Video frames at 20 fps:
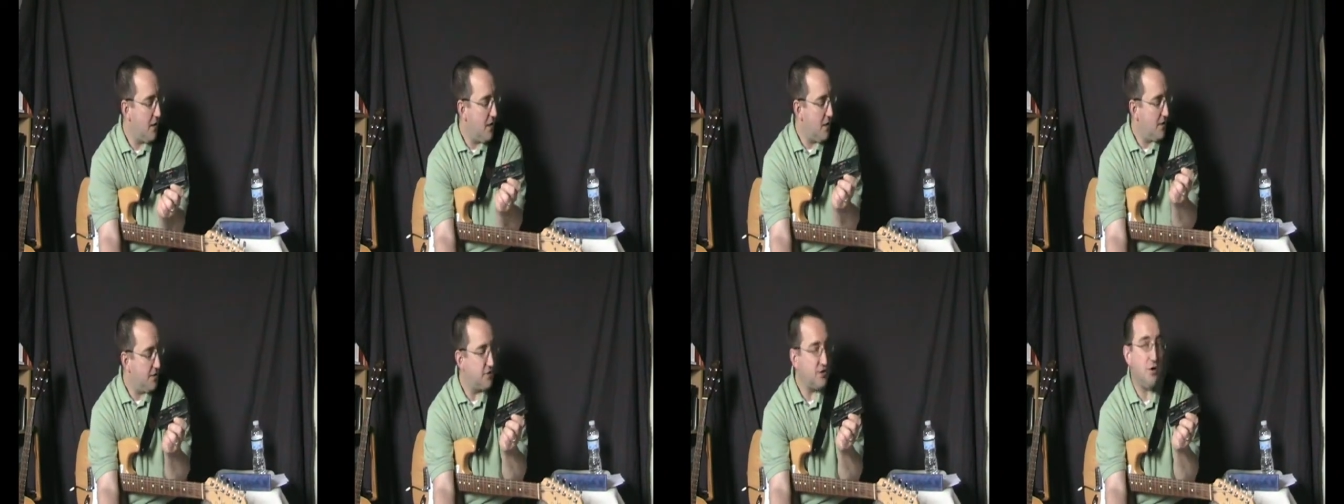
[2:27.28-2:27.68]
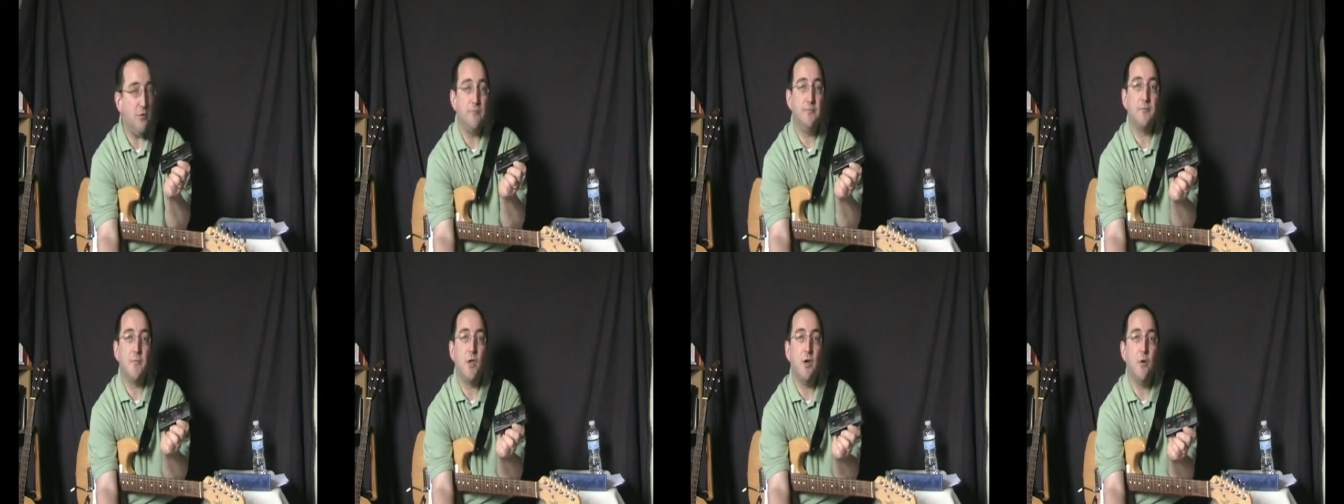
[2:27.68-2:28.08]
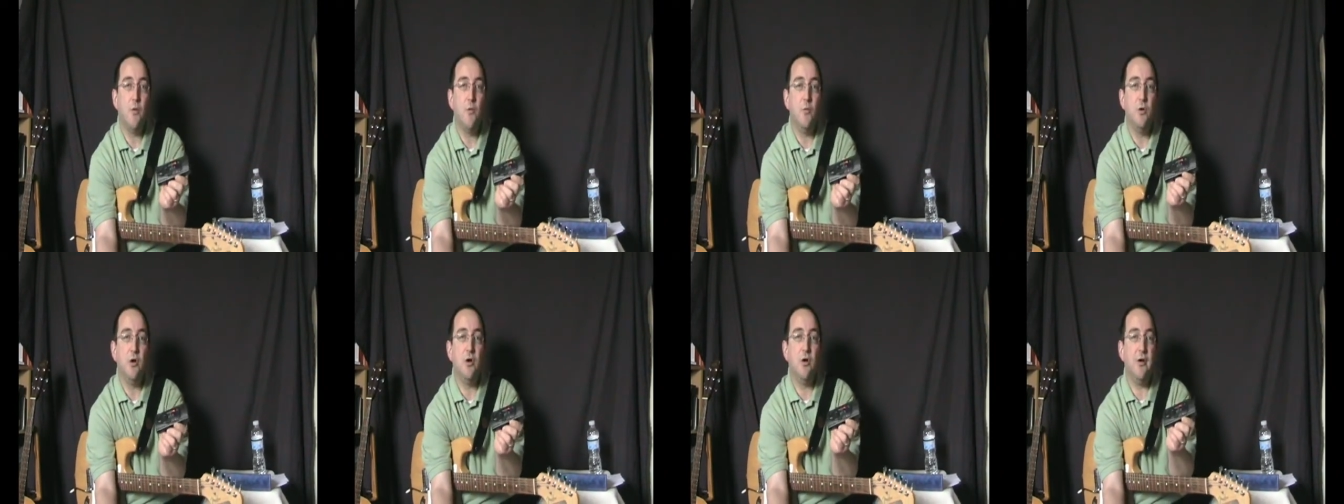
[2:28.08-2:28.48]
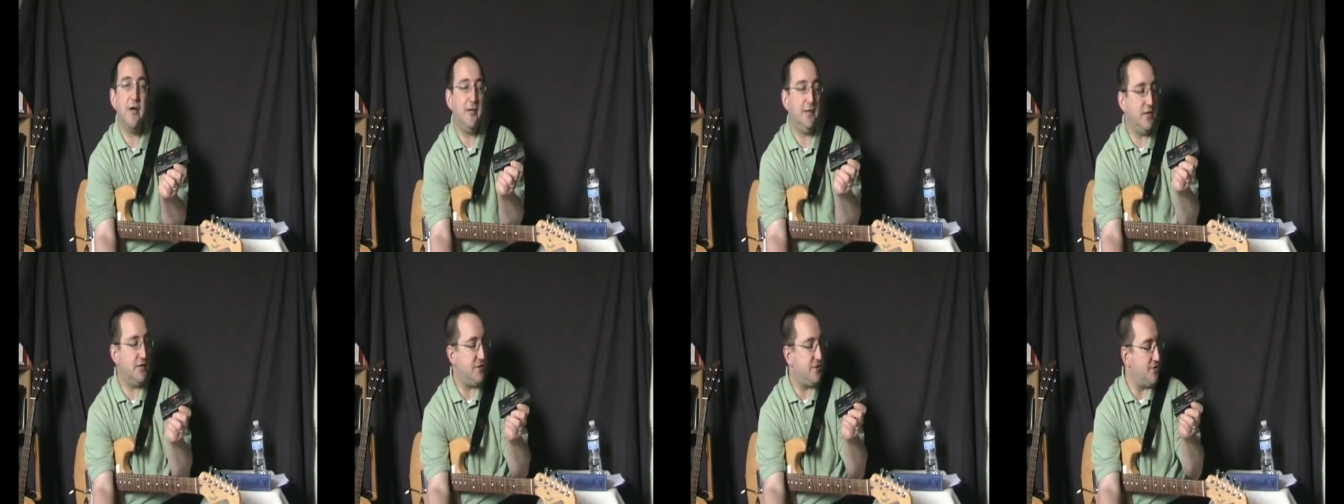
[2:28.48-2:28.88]
So we'll go ahead
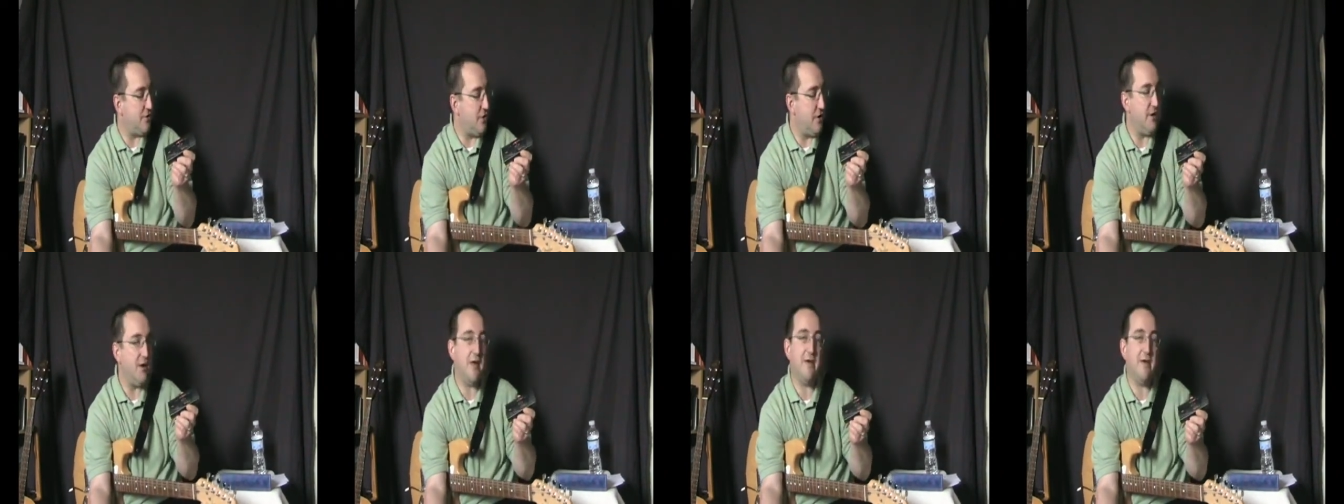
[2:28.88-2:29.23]
and get started.